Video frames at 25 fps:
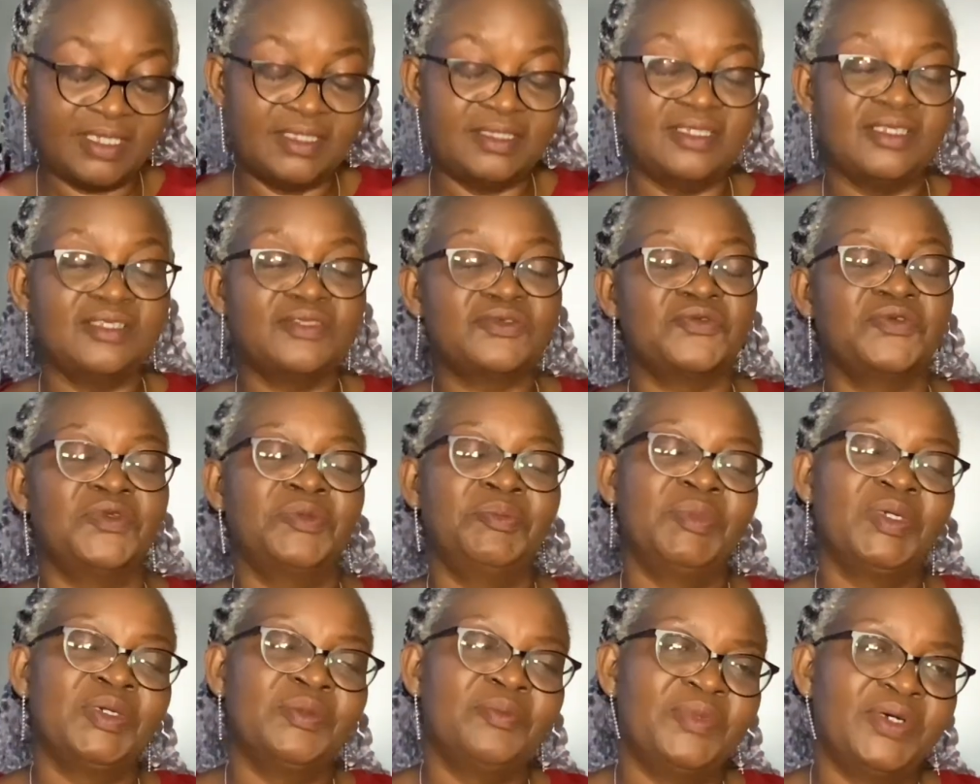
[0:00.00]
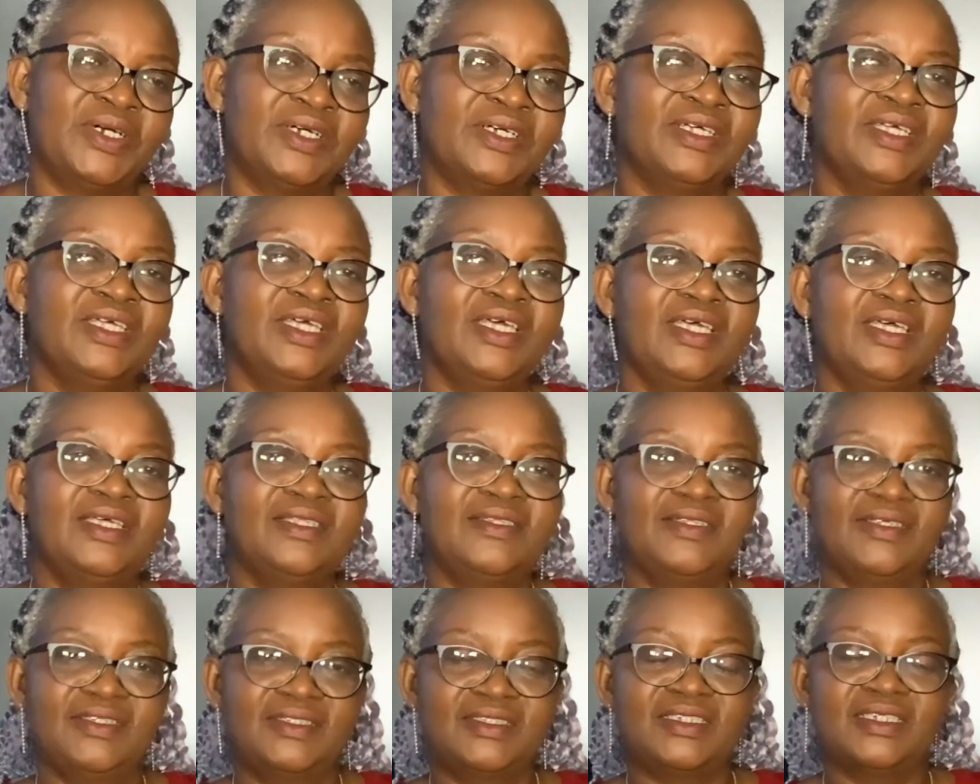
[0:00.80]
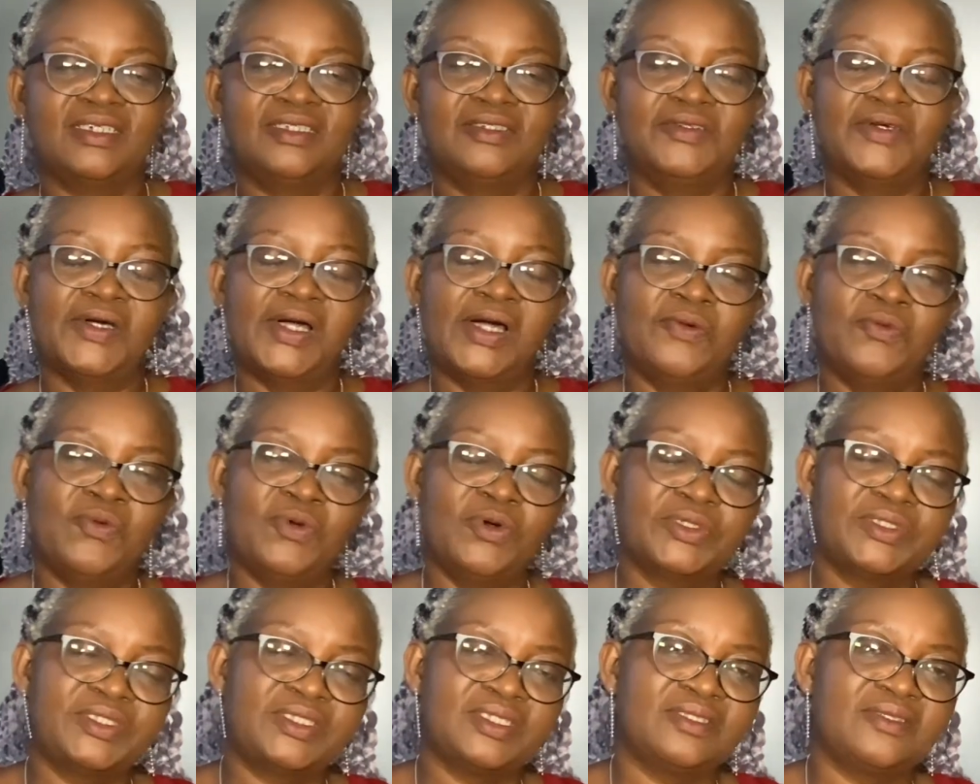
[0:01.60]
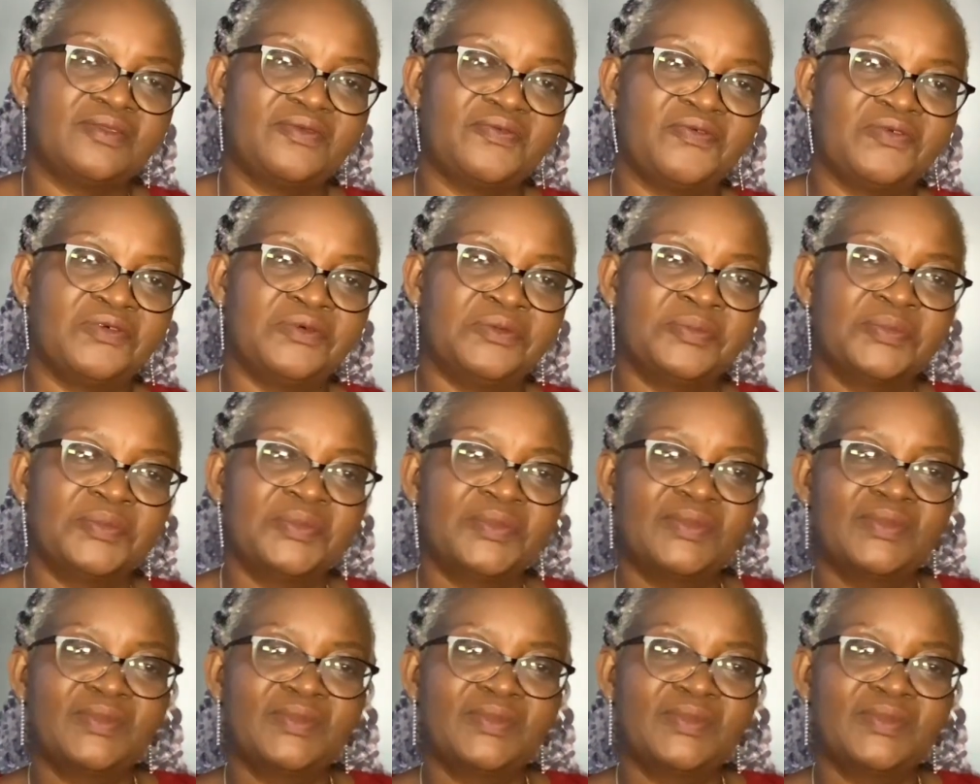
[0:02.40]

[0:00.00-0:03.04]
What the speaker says: I just remember the channel I watch it from.